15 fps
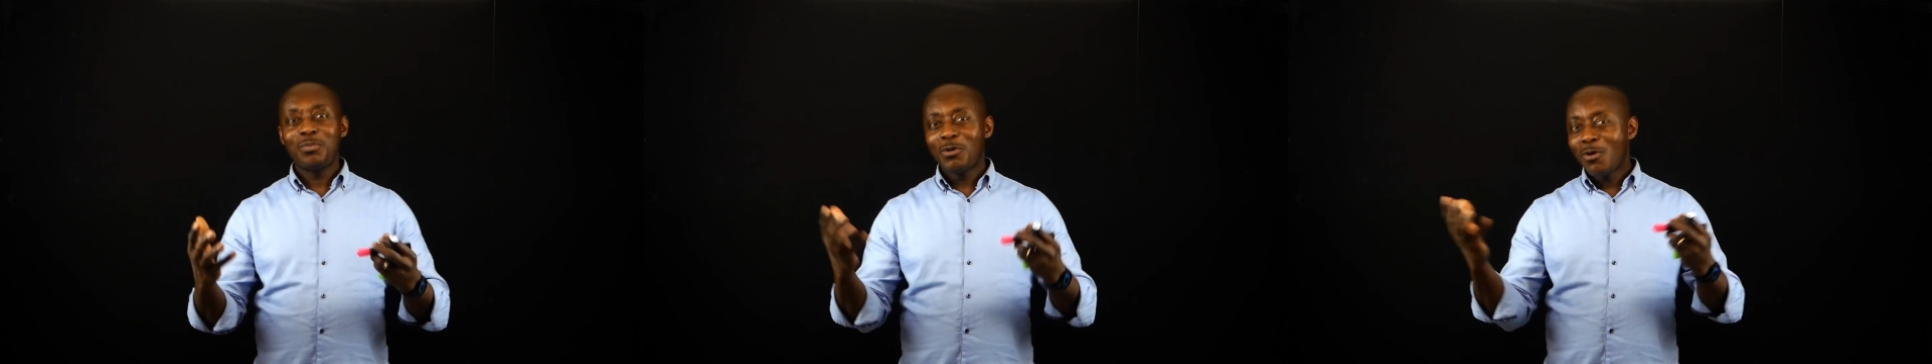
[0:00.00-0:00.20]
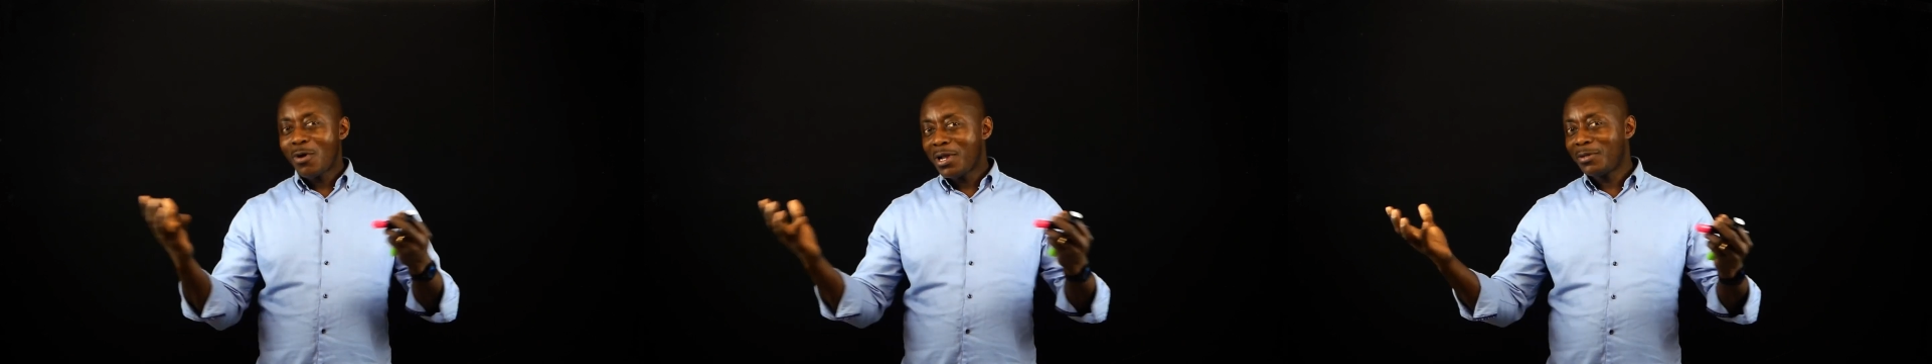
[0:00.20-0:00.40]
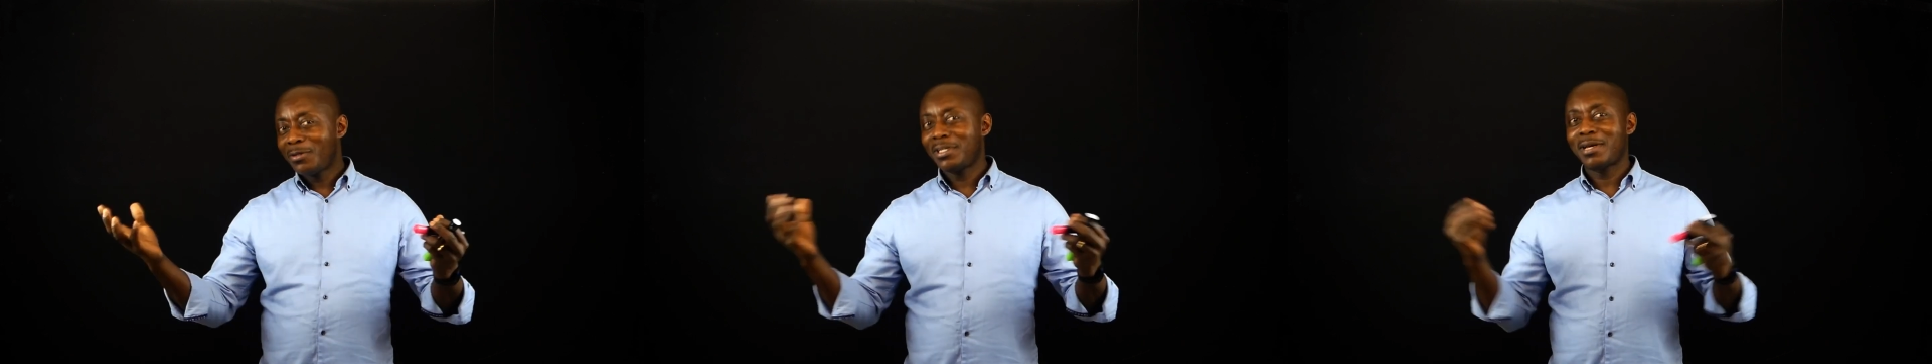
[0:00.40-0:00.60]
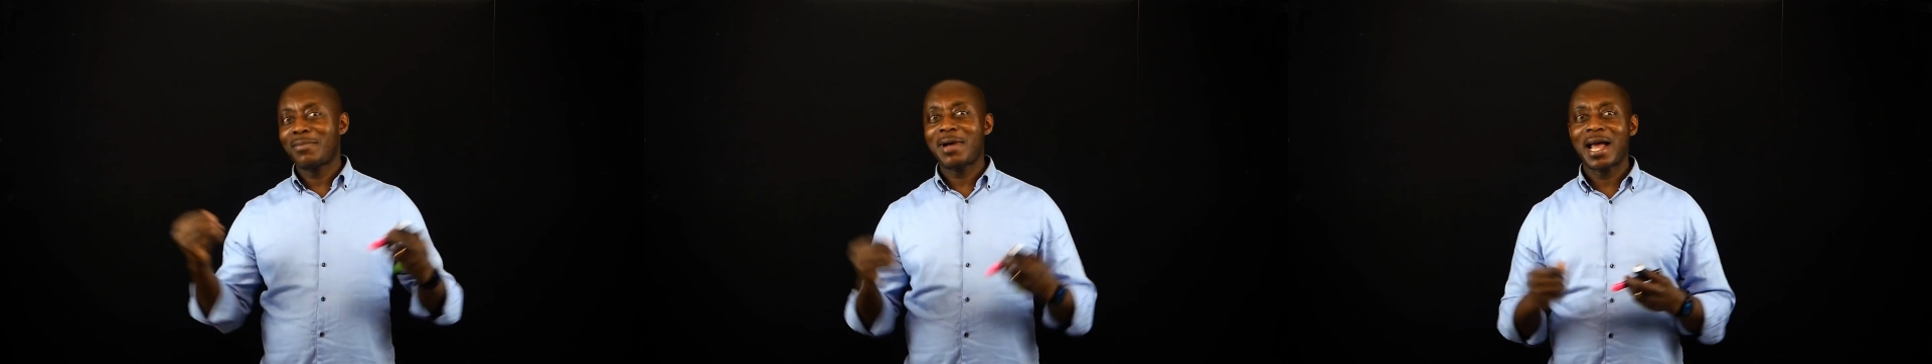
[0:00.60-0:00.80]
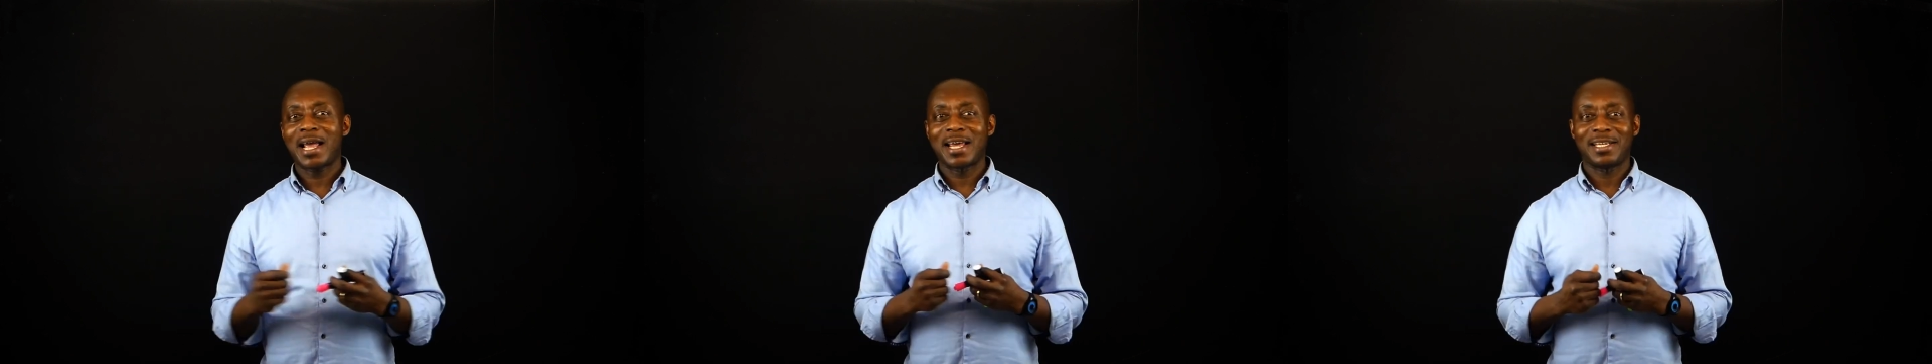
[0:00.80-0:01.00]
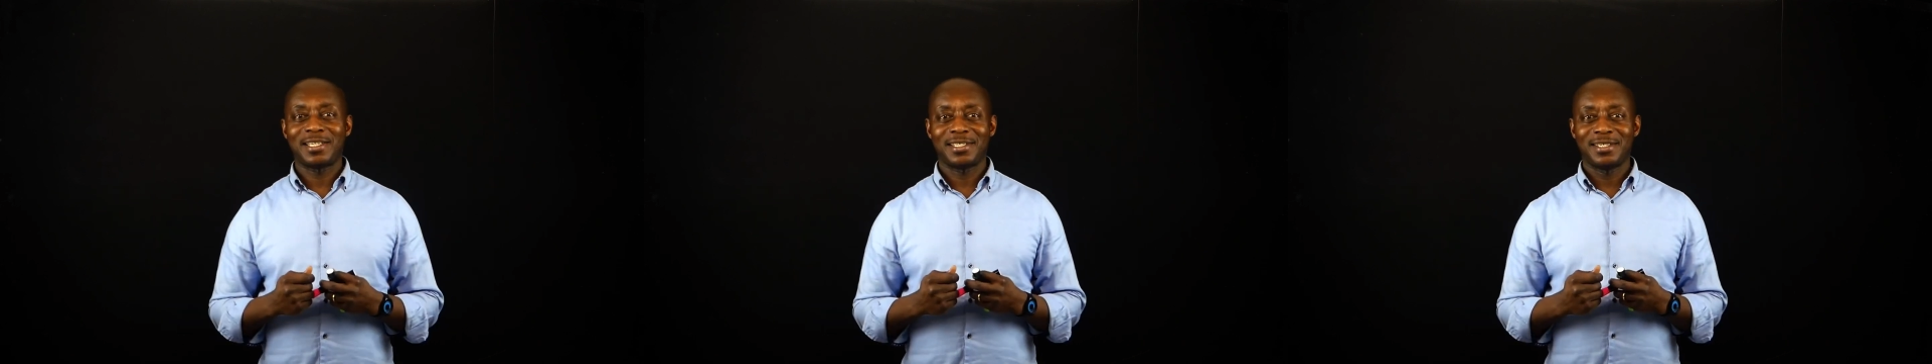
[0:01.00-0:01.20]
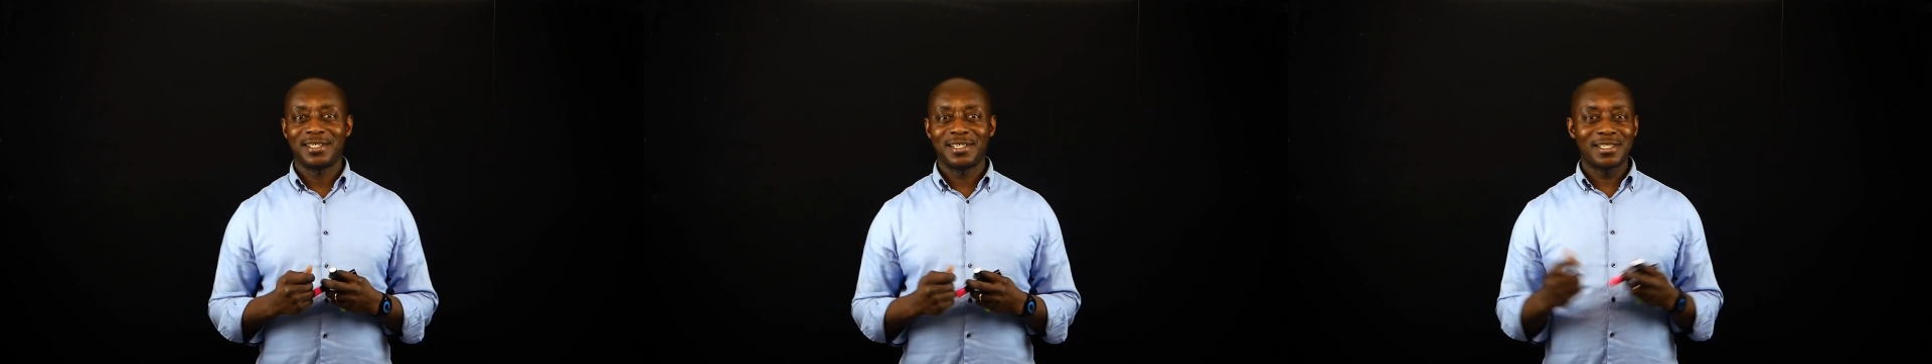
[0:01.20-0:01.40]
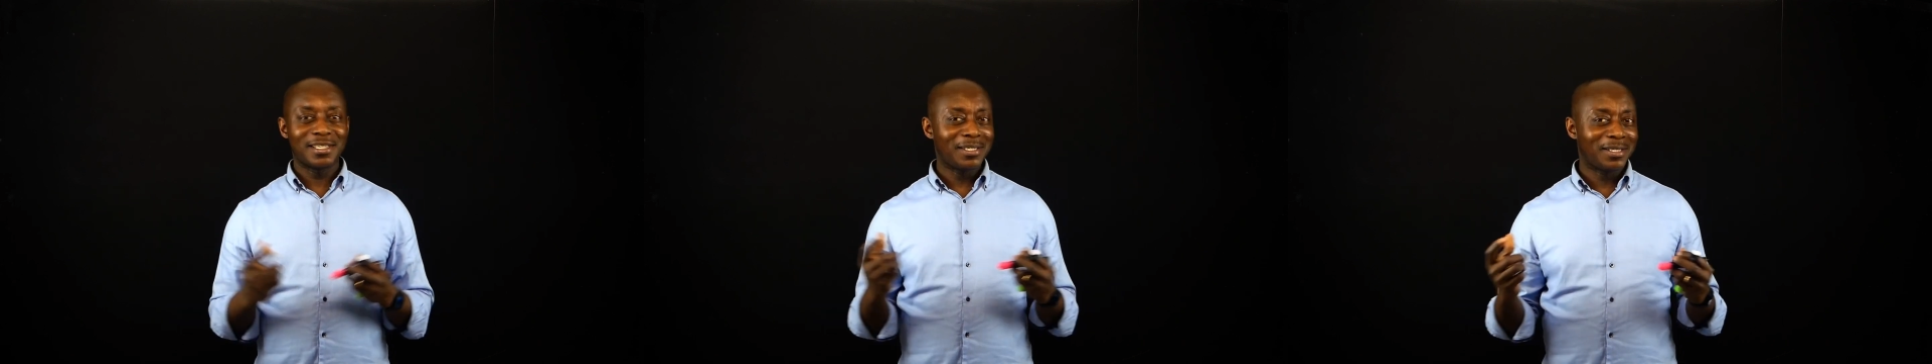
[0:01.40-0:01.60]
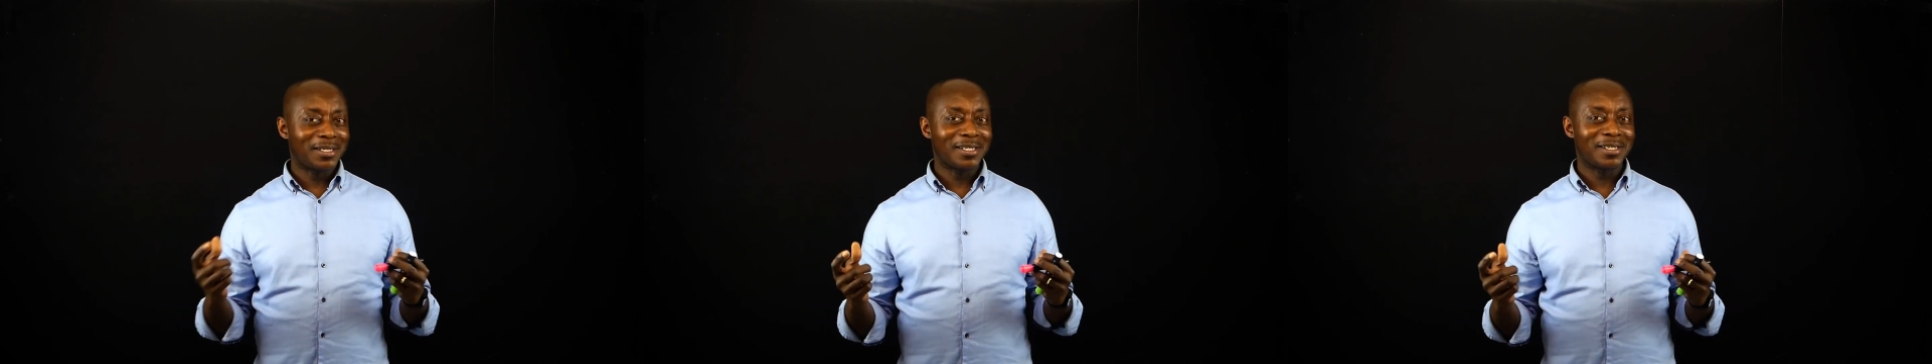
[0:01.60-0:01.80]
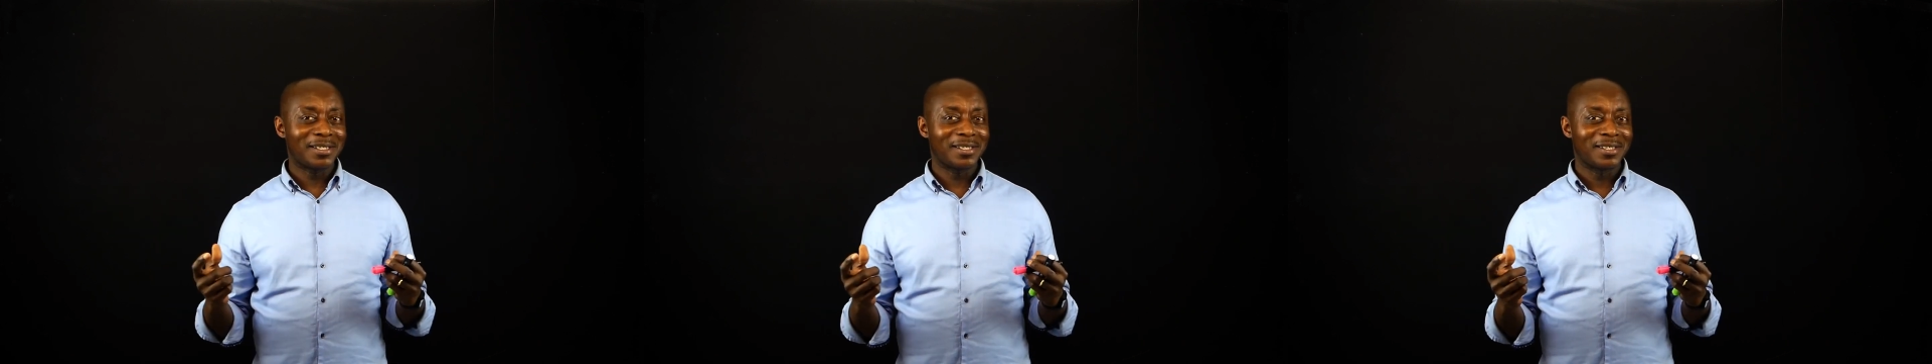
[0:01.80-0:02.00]
going to the market, isn't
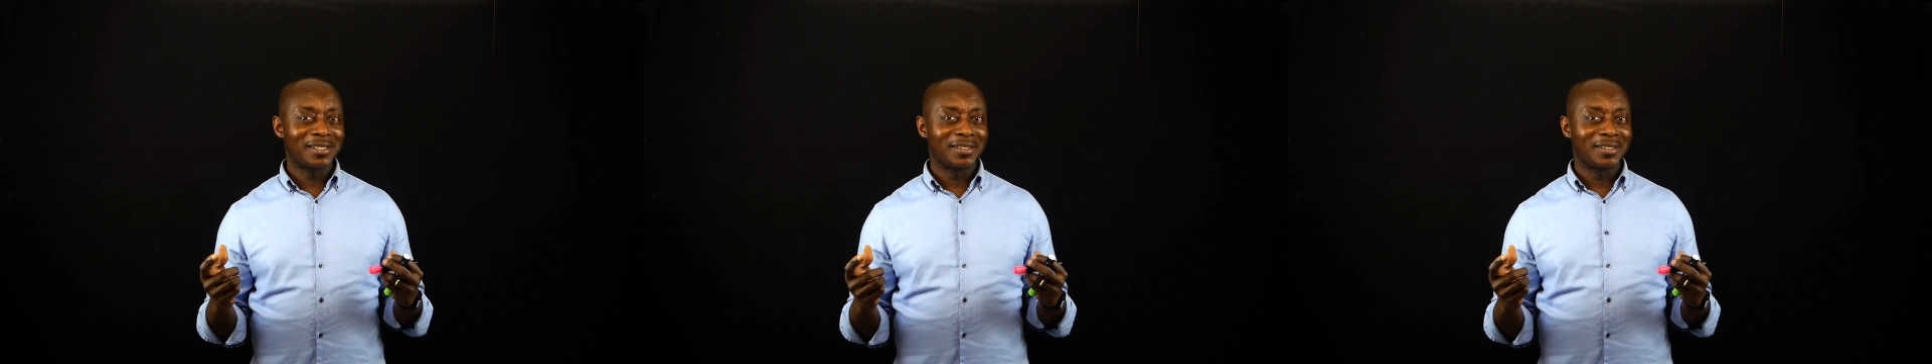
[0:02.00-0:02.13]
it?